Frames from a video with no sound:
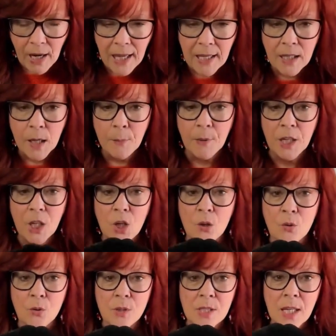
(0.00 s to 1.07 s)
And I'm going to
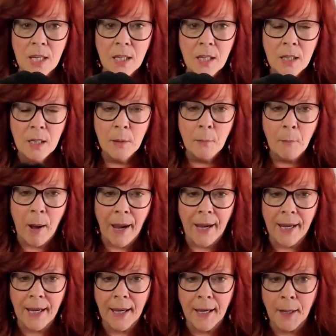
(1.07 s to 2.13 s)
use
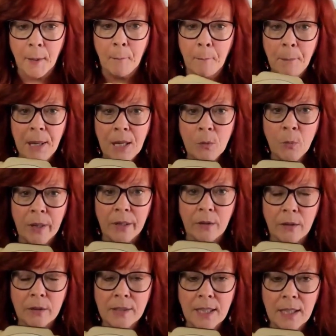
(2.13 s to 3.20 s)
my
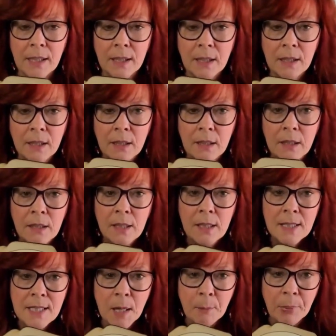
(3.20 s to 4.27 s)
pinwheels
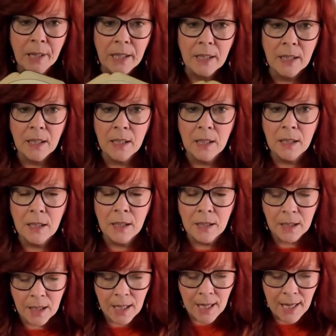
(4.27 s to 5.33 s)
template.
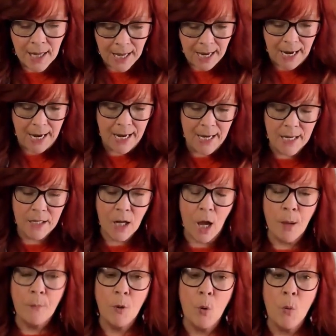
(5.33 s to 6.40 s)
And
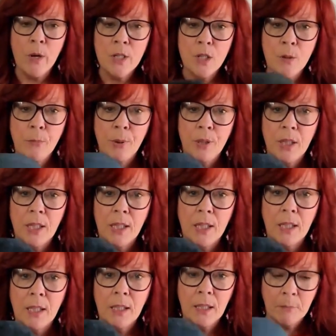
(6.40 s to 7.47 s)
I'm going to put
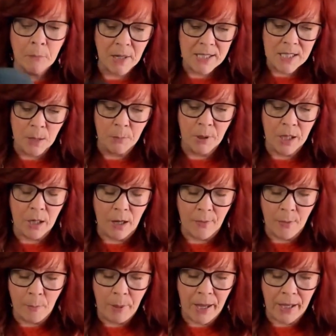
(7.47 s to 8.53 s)
my template on
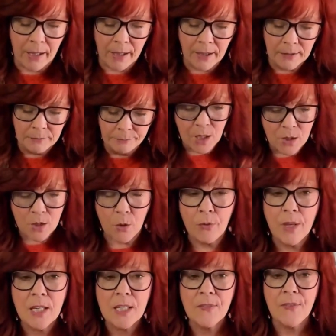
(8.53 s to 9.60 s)
the peg. So
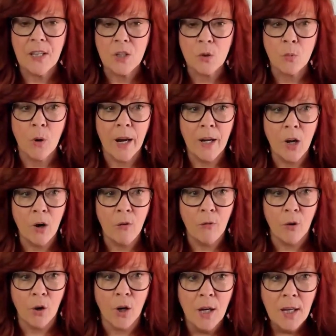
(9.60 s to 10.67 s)
this fits right
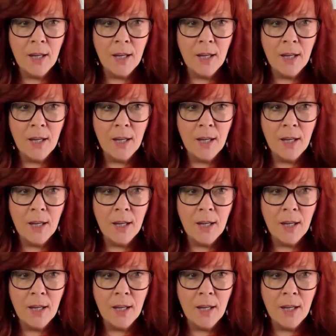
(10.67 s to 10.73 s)
over.